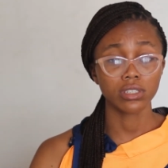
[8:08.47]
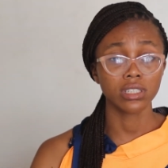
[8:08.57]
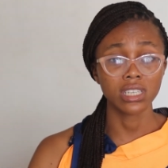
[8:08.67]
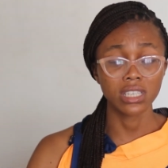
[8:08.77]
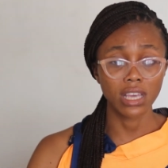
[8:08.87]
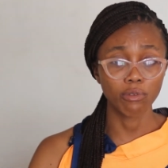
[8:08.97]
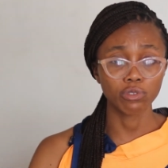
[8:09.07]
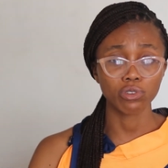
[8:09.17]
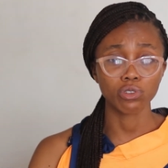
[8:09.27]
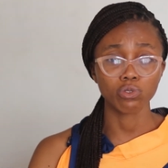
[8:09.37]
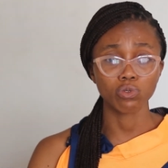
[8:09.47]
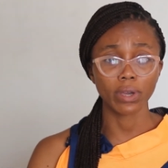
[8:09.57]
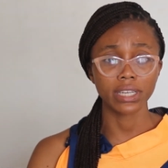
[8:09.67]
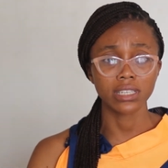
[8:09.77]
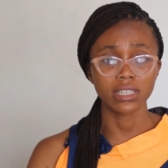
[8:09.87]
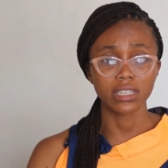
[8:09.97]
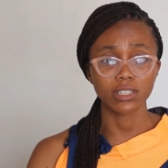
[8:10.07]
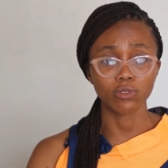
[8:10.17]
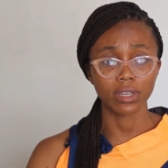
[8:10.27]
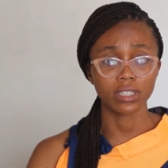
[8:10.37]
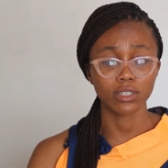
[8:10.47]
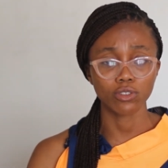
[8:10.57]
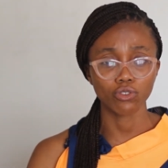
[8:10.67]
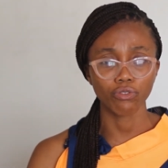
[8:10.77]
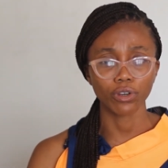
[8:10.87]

this year, which was 2022,